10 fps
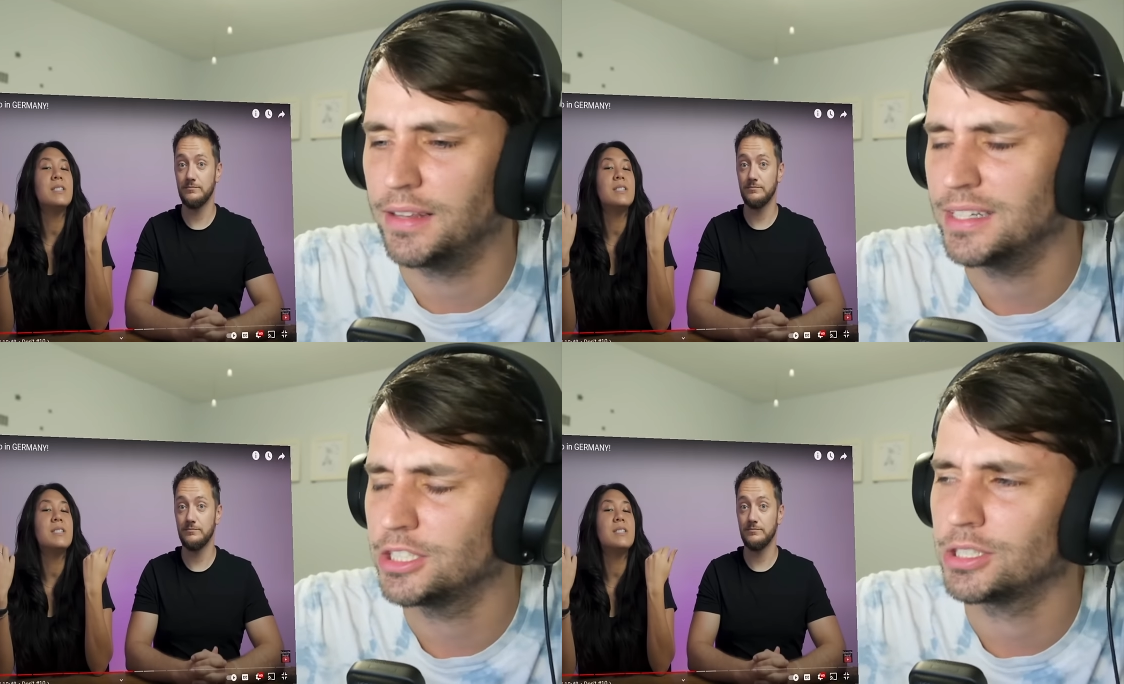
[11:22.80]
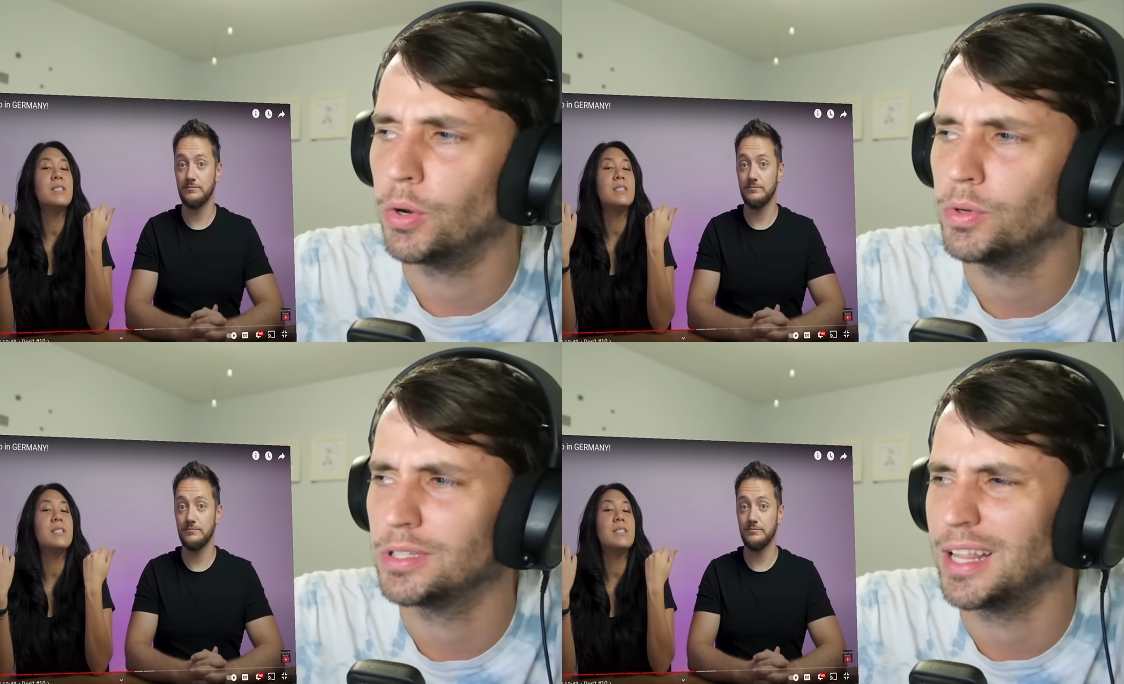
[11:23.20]
Speaker 1: unless you're
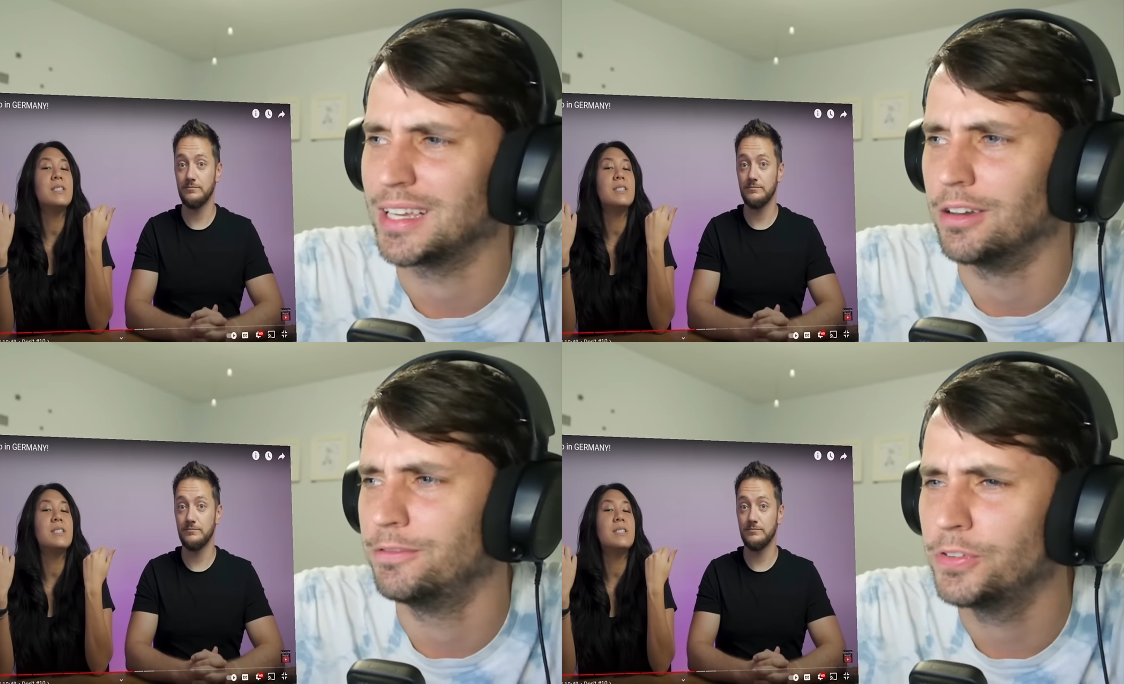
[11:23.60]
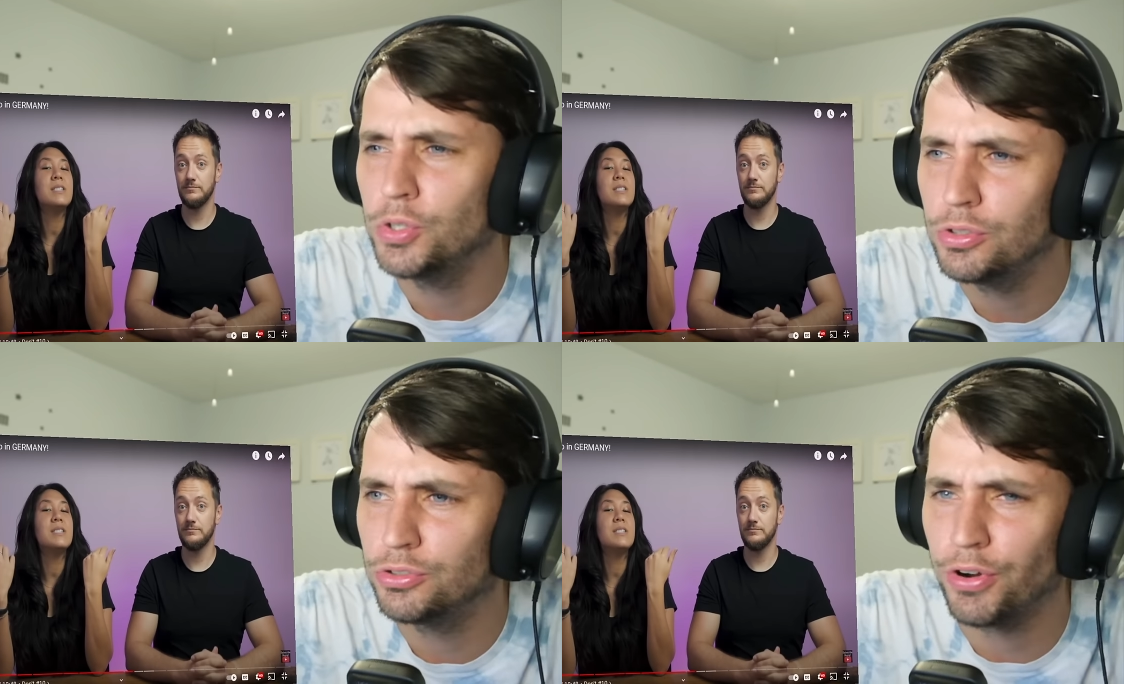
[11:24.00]
going to like a
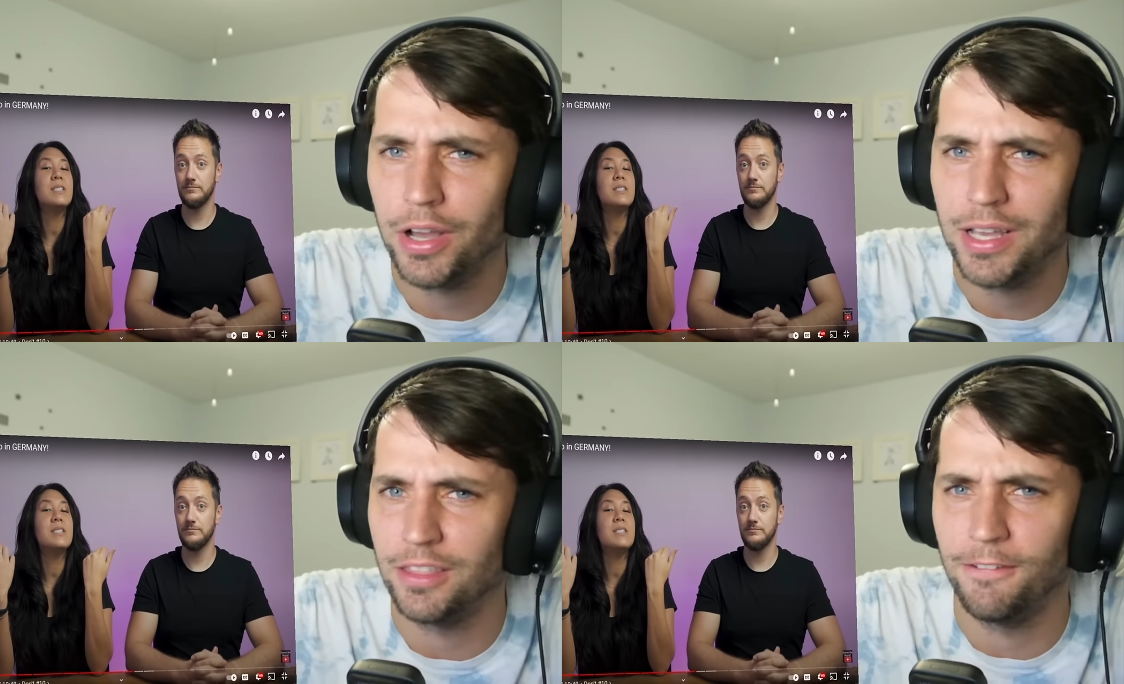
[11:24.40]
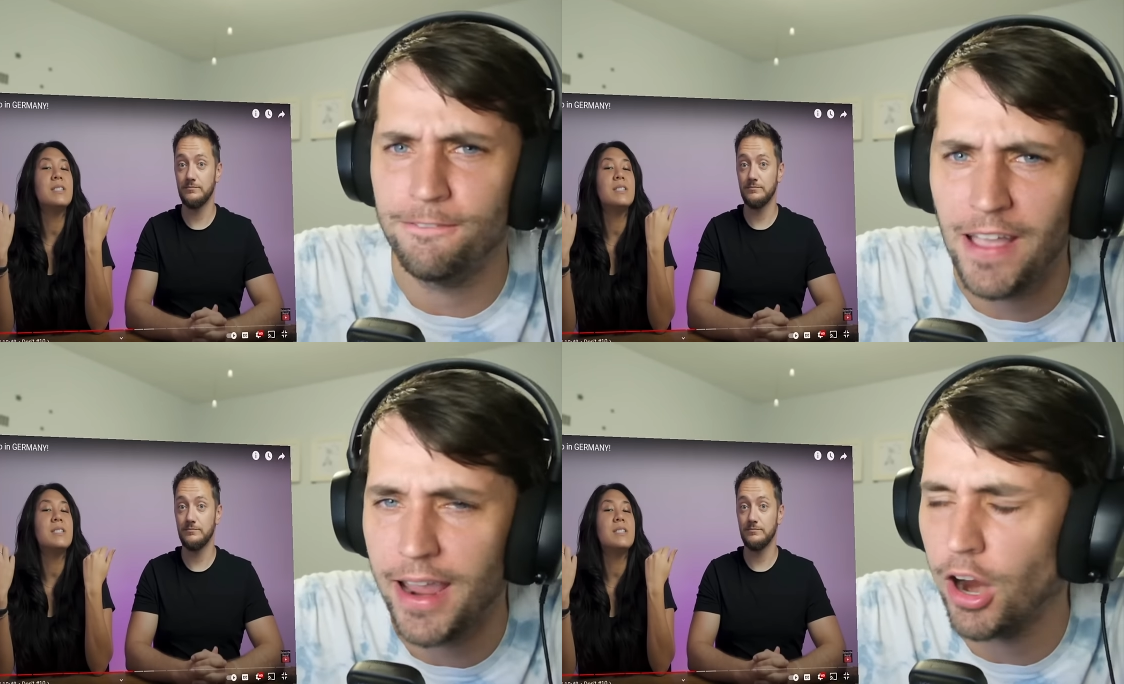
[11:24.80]
food truck at the
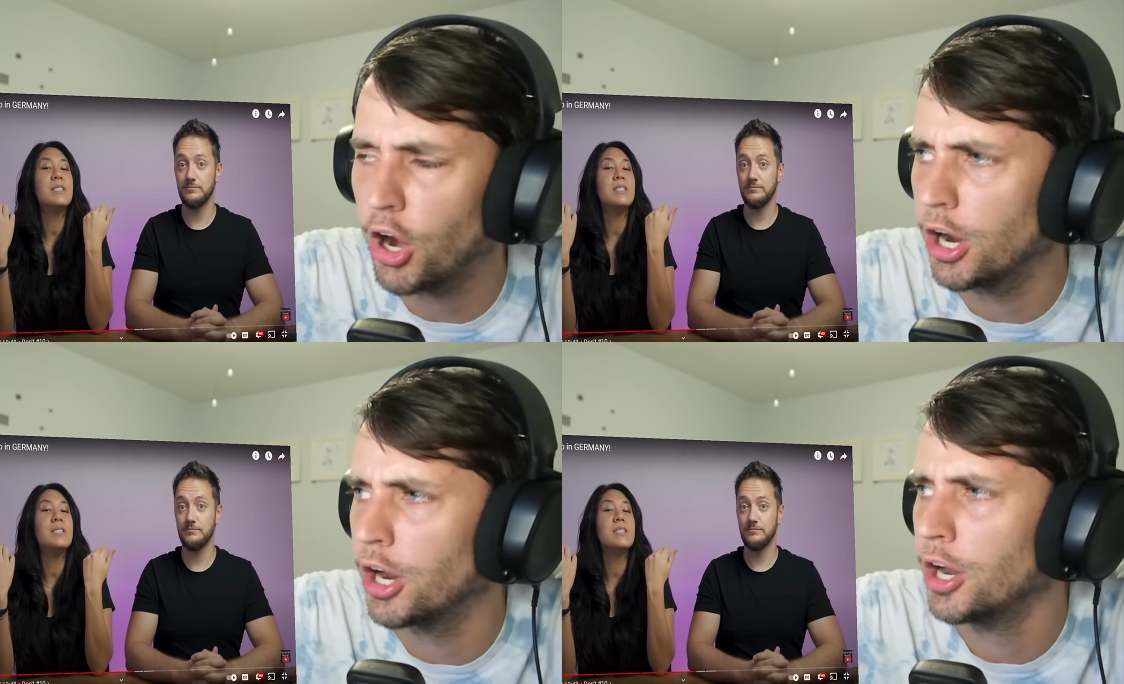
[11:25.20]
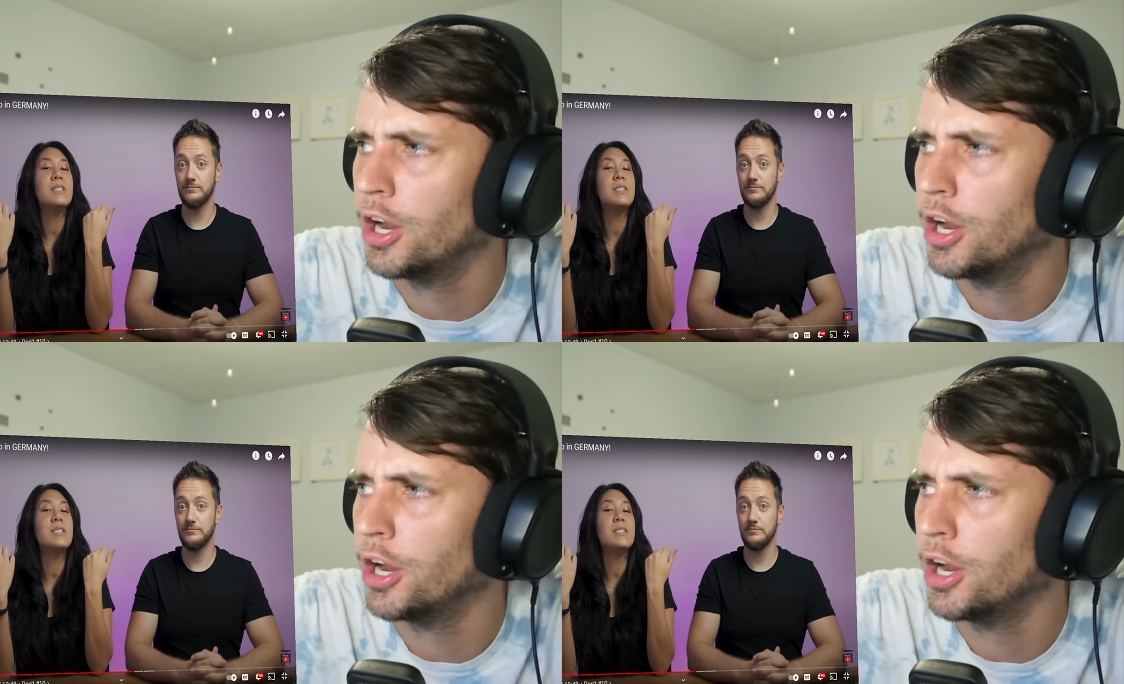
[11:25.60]
fair,